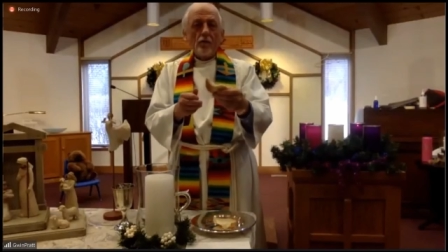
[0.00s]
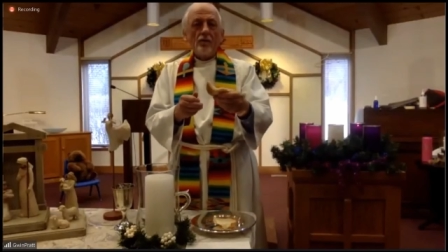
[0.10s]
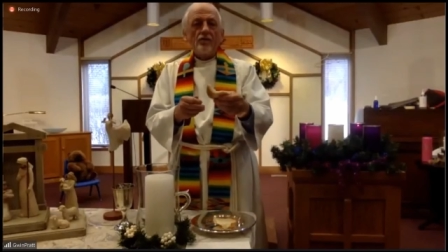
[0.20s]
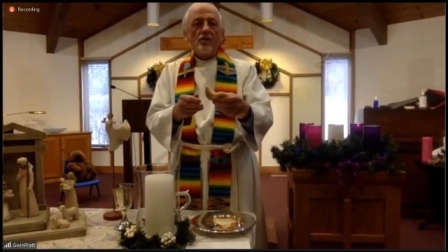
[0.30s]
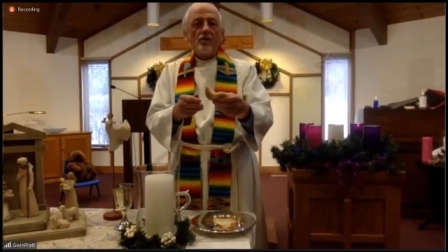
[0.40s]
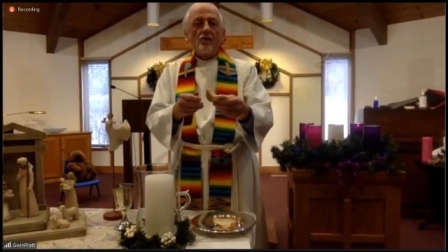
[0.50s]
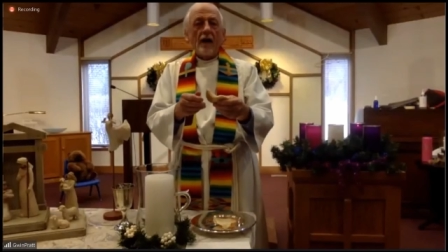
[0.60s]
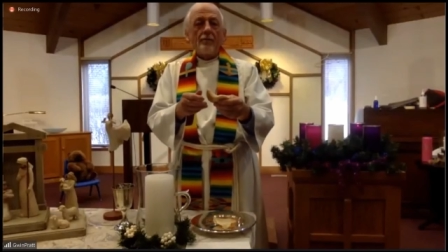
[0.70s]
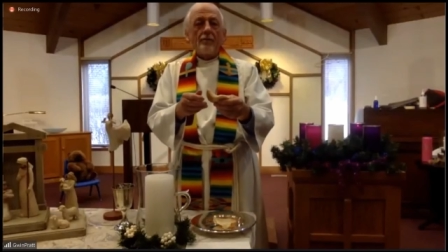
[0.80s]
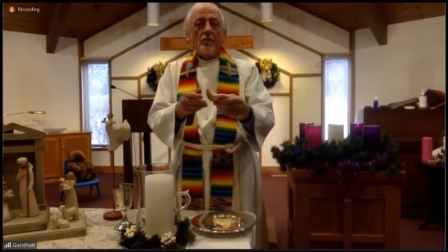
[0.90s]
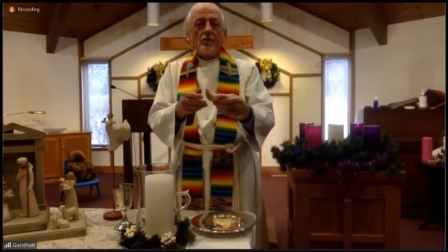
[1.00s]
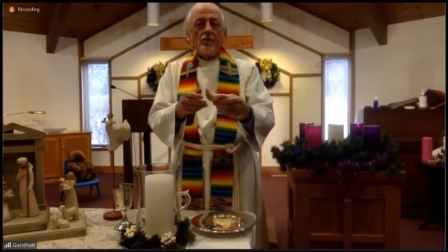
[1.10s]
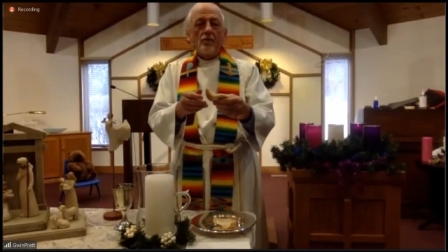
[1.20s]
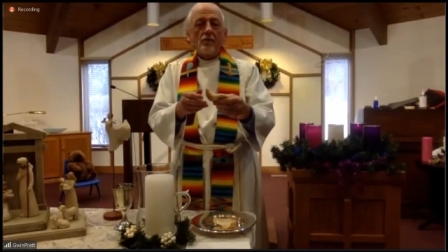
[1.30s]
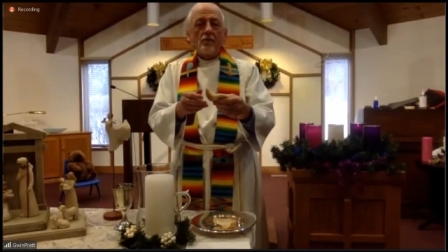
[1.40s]
to his
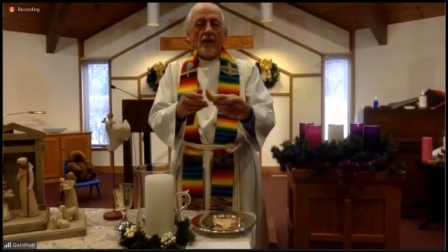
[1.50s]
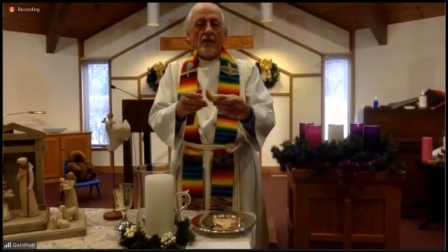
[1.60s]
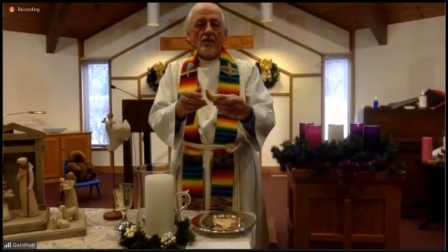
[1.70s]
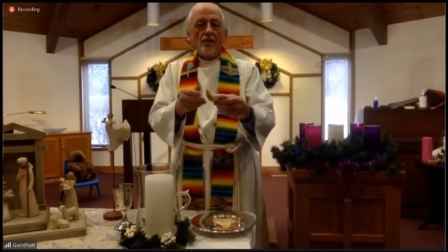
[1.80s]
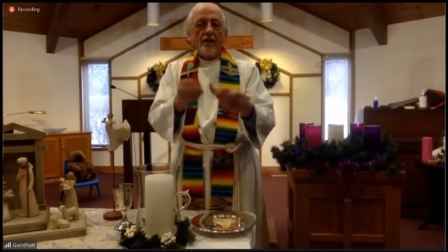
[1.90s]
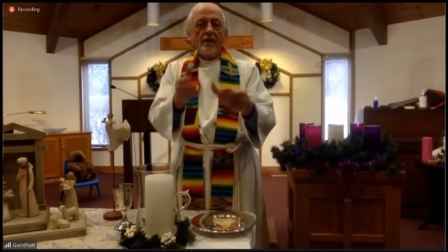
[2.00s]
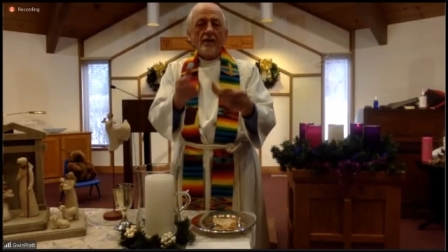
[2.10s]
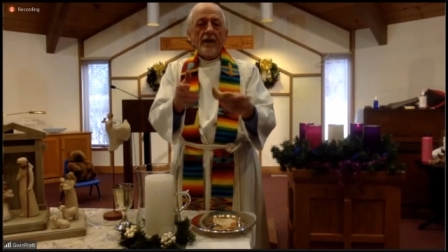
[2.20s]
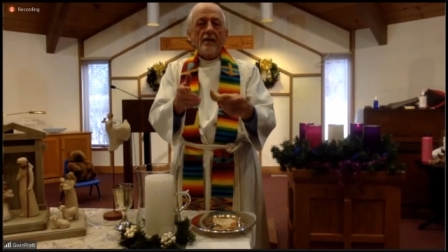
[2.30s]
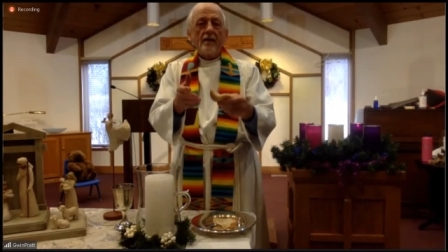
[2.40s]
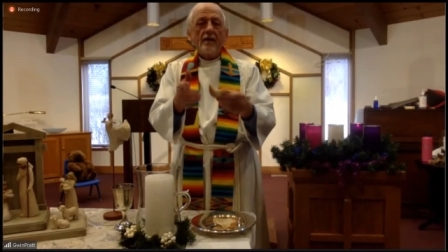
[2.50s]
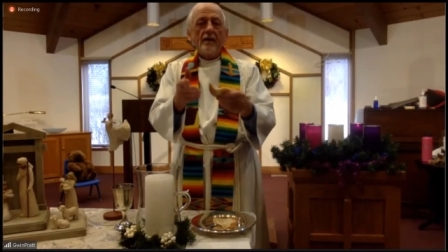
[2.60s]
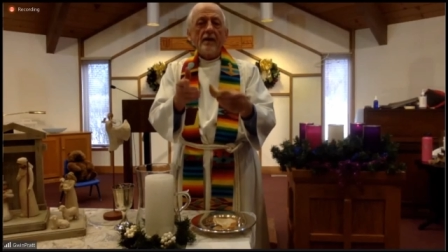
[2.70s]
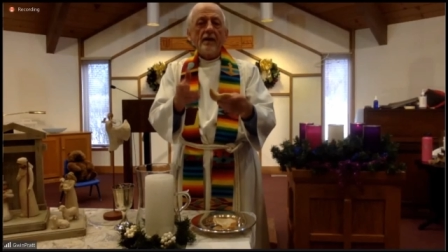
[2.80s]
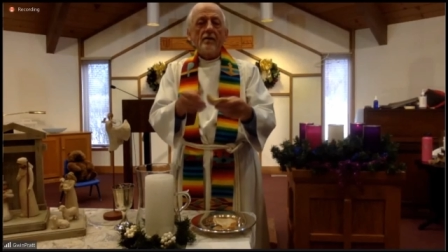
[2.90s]
disciples and said, Take,
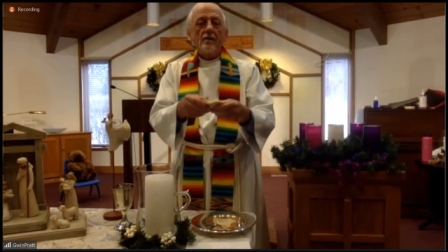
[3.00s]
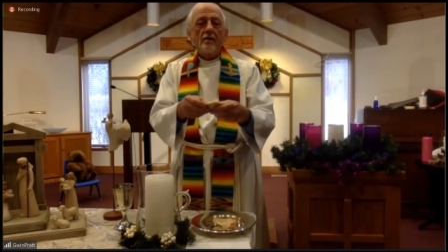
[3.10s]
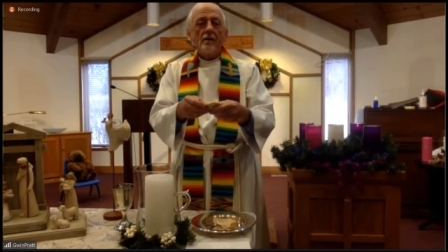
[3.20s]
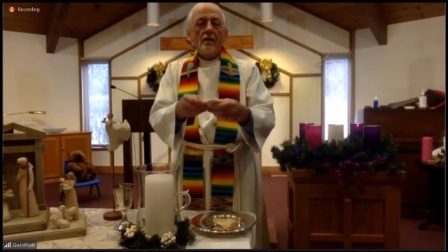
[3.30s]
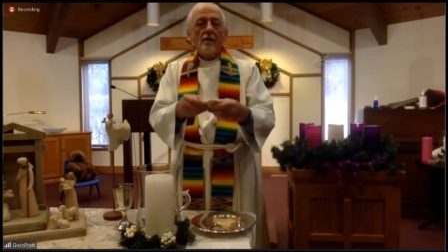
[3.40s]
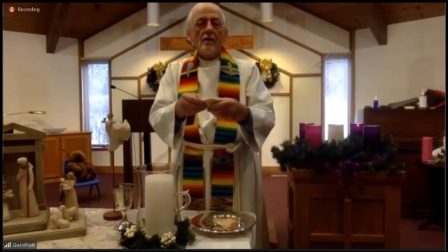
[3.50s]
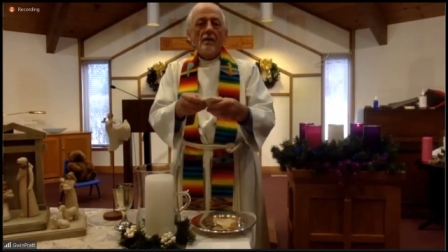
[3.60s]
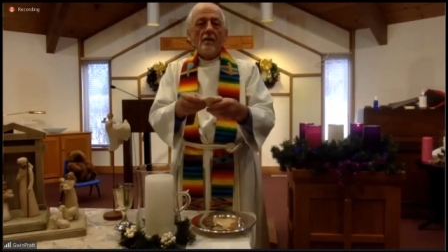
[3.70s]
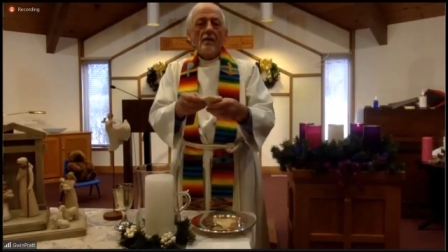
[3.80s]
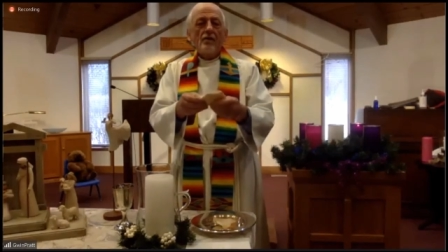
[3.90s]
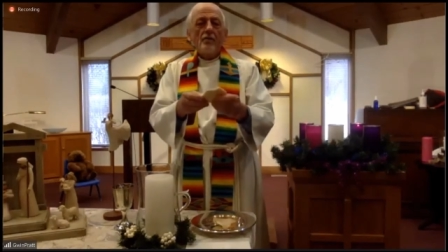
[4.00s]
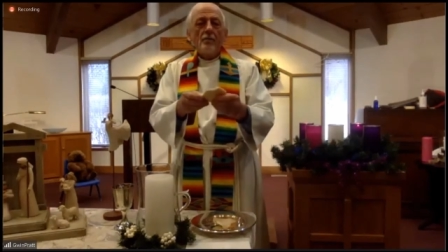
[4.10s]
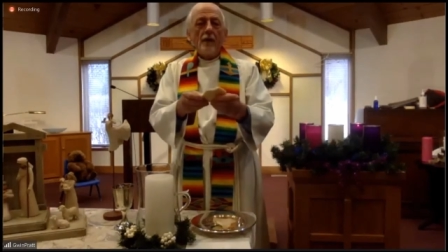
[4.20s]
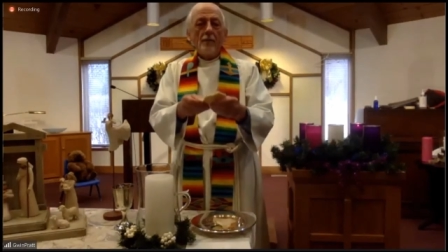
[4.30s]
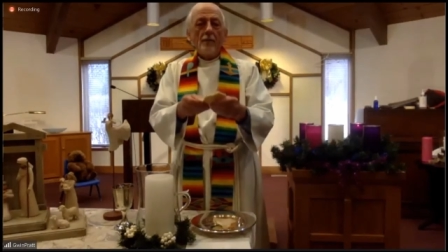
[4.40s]
eat. This is
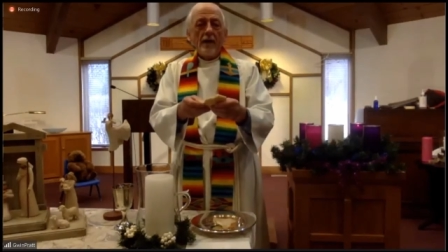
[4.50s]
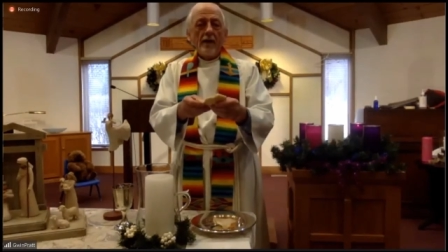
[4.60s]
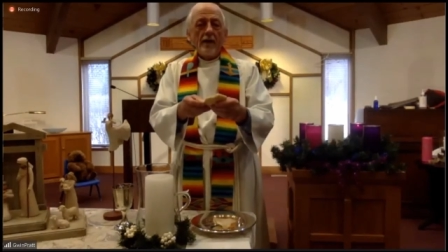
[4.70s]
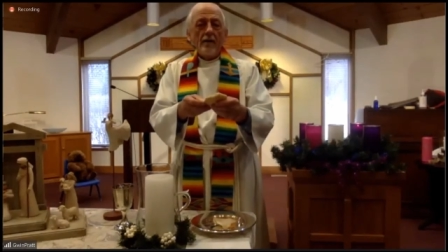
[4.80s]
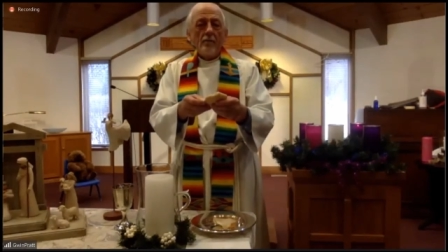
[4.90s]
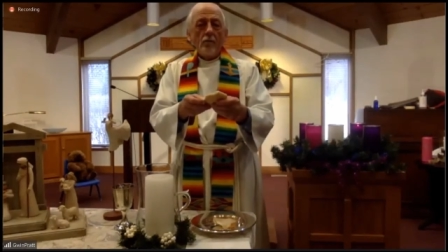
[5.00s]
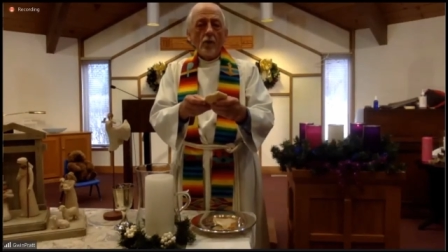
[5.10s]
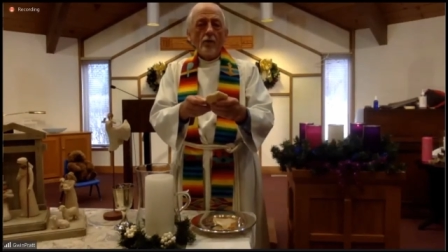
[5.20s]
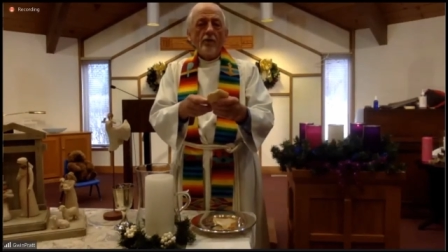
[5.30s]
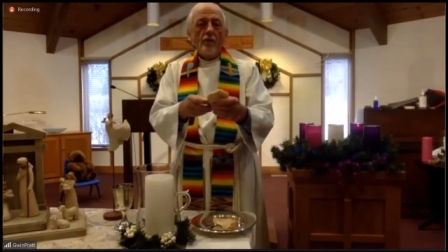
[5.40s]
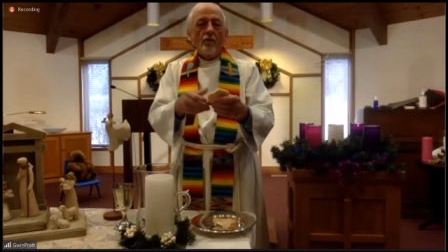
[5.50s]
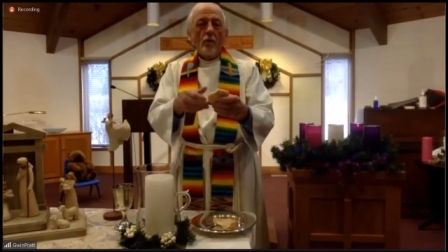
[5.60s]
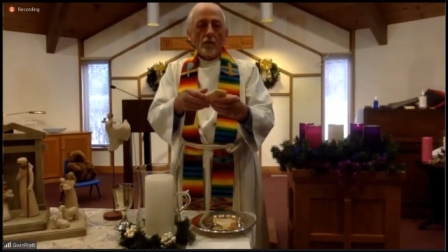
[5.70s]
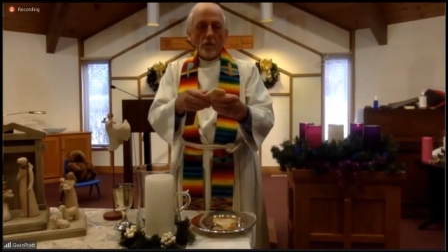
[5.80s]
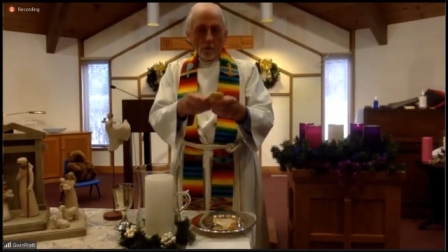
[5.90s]
my body broken for
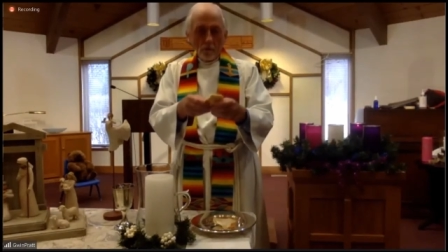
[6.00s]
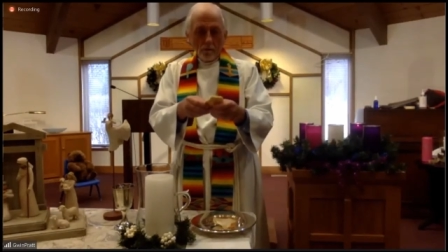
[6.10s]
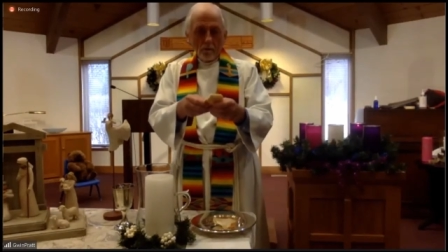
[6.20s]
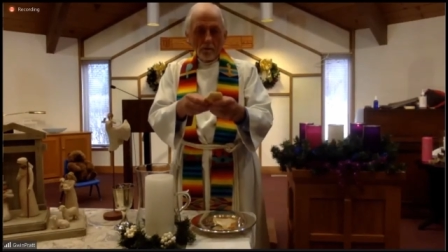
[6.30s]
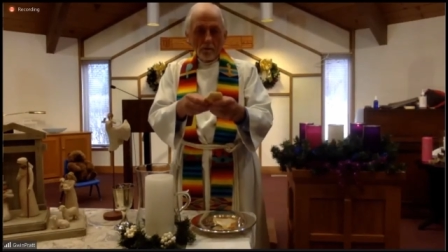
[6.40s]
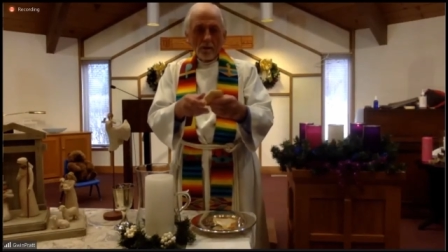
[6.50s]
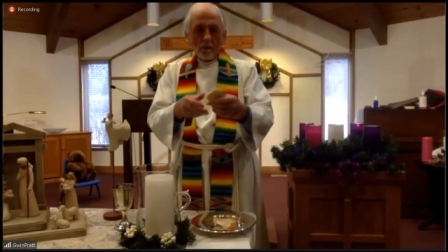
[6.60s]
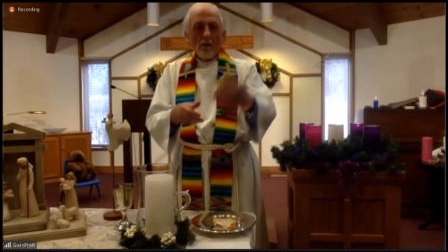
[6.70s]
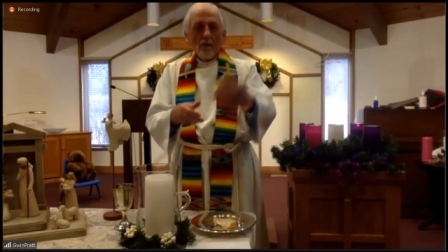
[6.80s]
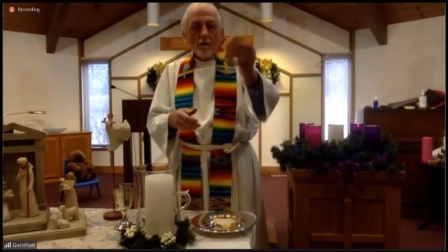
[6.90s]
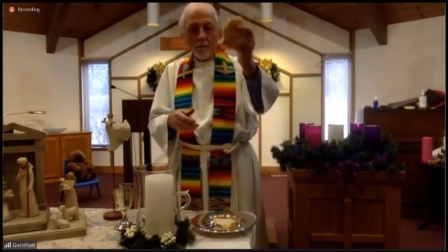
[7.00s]
you the